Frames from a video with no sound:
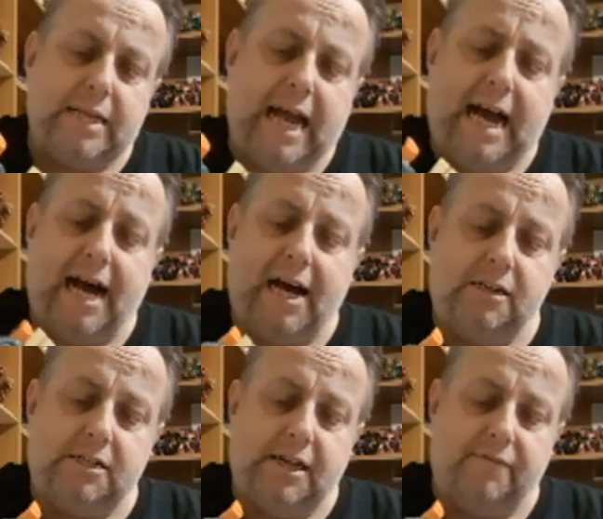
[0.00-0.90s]

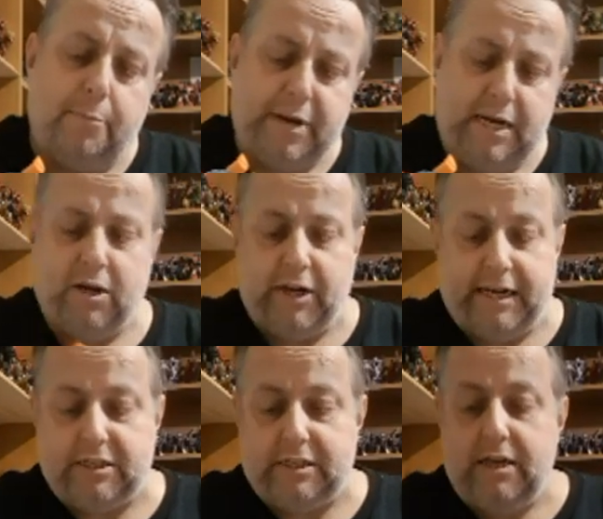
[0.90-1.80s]
And if I'm being
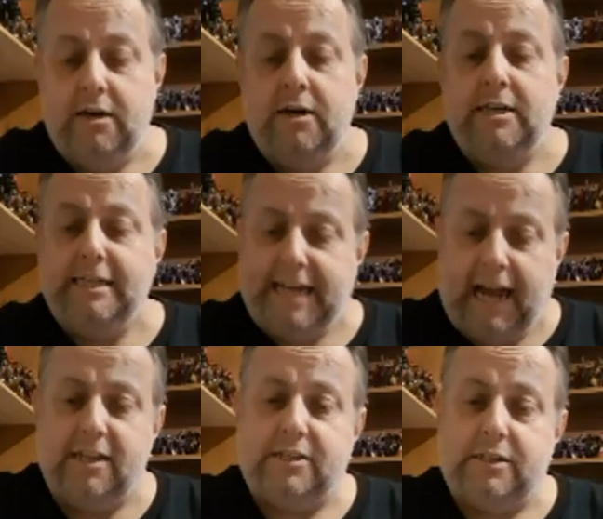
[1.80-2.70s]
honest,
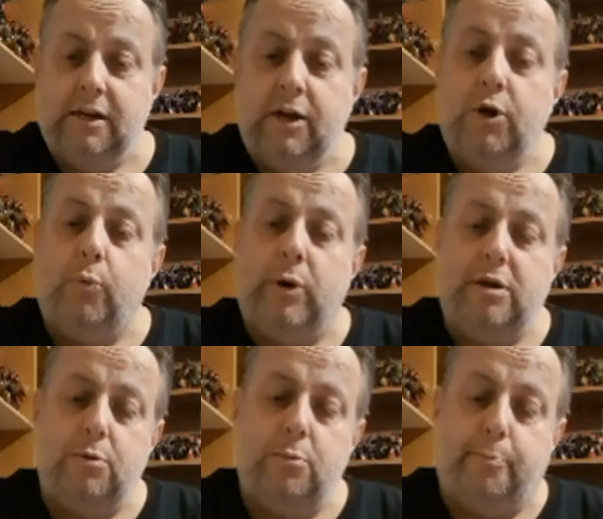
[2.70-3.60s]
yes, when
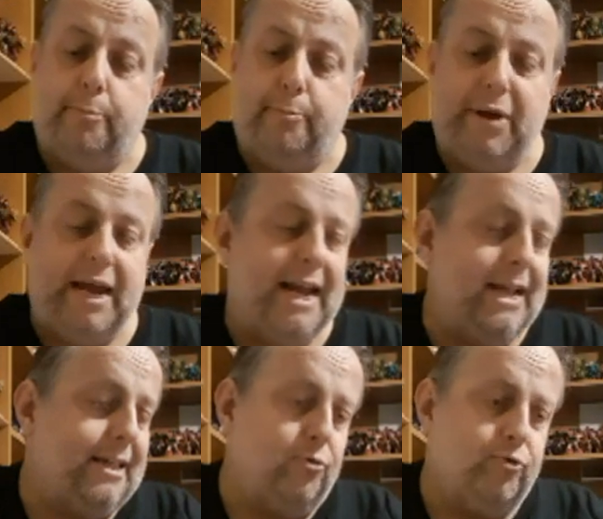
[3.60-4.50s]
you pay
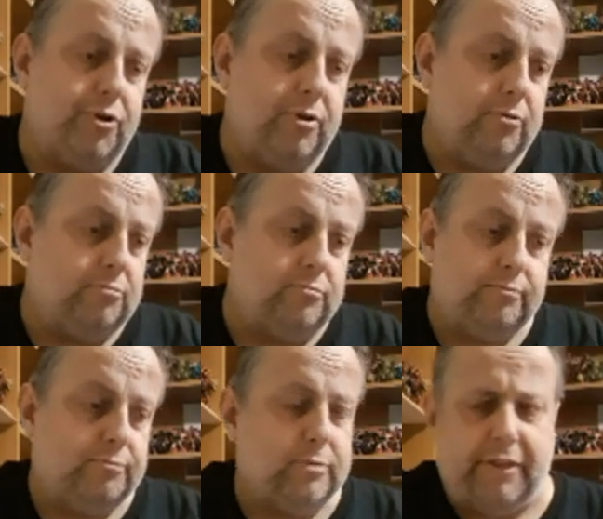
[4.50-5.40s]
the
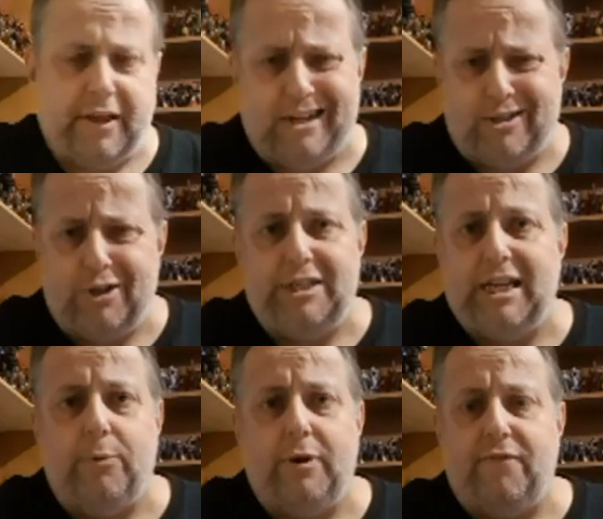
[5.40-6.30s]
I think it's 30
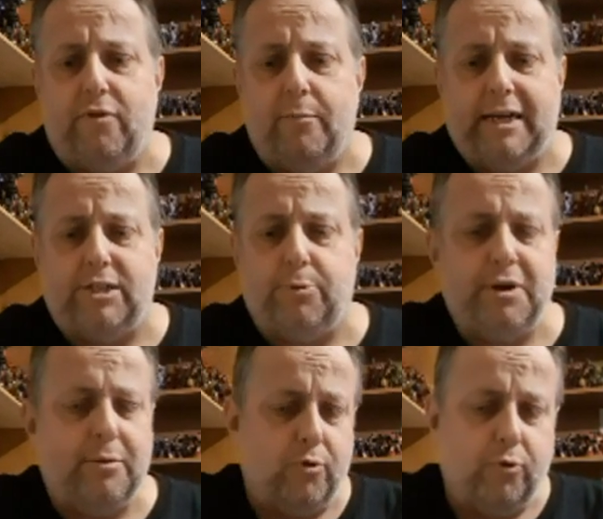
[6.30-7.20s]
quid for Omega
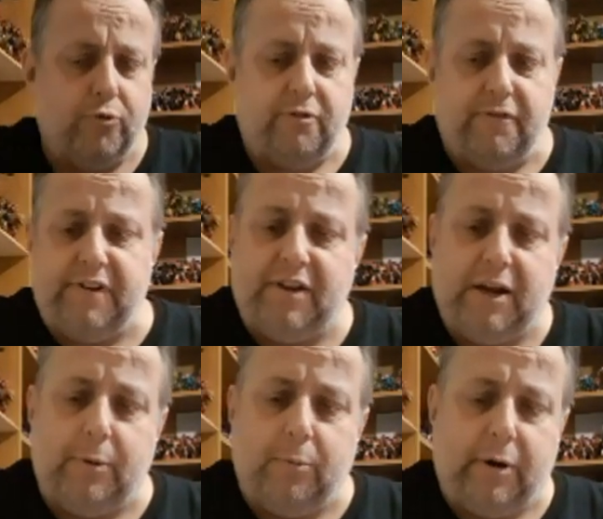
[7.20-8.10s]
Supreme or 150
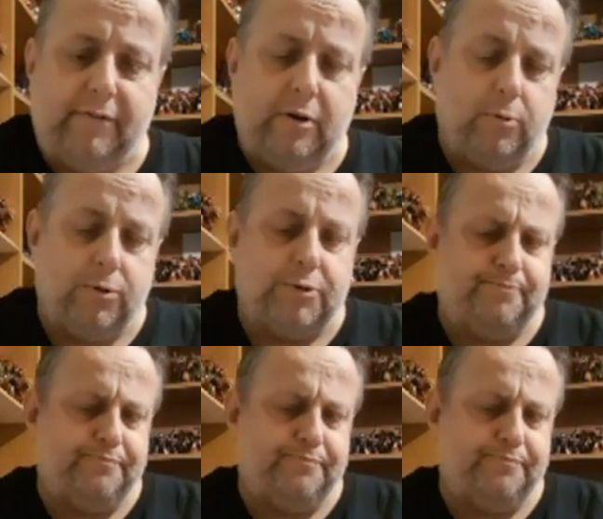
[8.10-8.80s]
quid, whatever it was.